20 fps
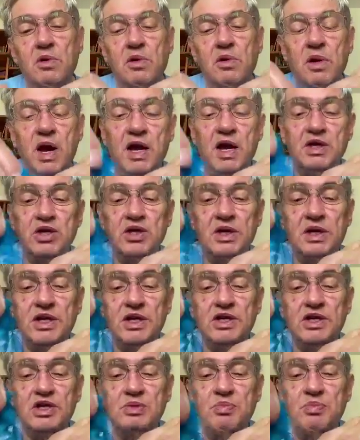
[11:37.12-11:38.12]

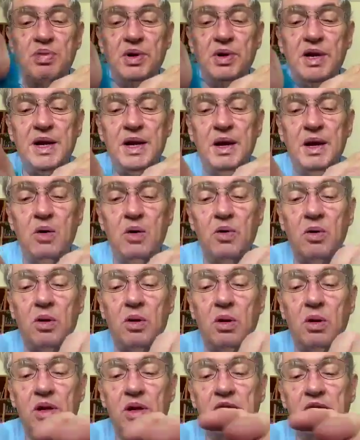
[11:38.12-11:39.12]
gradually spread out
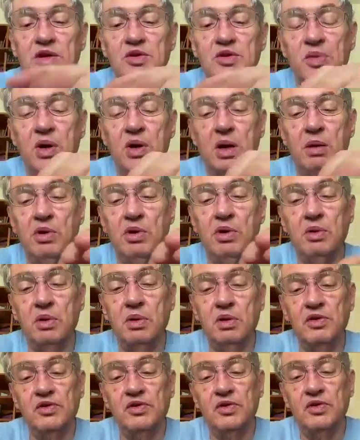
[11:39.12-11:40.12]
all these
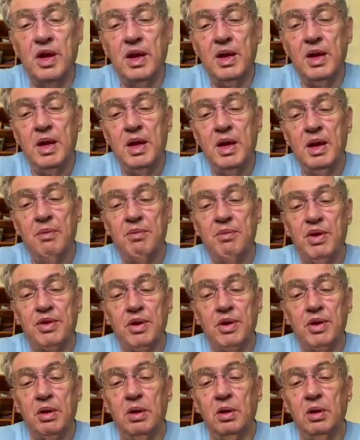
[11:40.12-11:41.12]
barbules, but
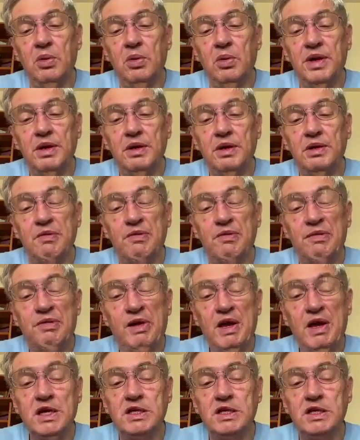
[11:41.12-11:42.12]
they're all going to
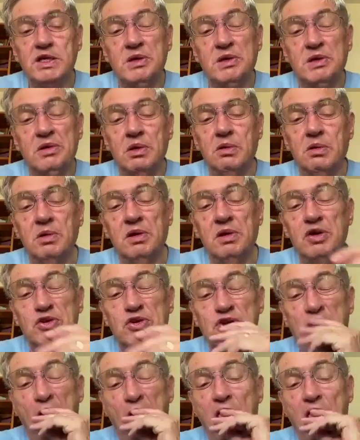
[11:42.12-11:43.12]
face
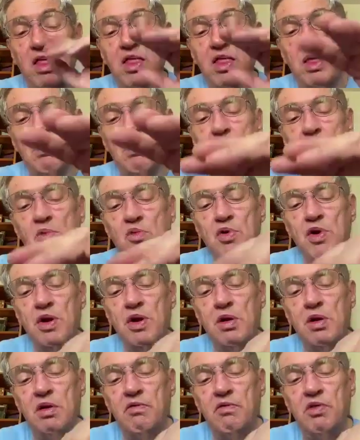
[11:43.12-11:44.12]
towards the
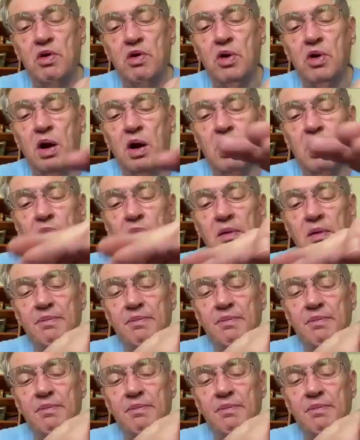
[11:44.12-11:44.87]
rear of the hook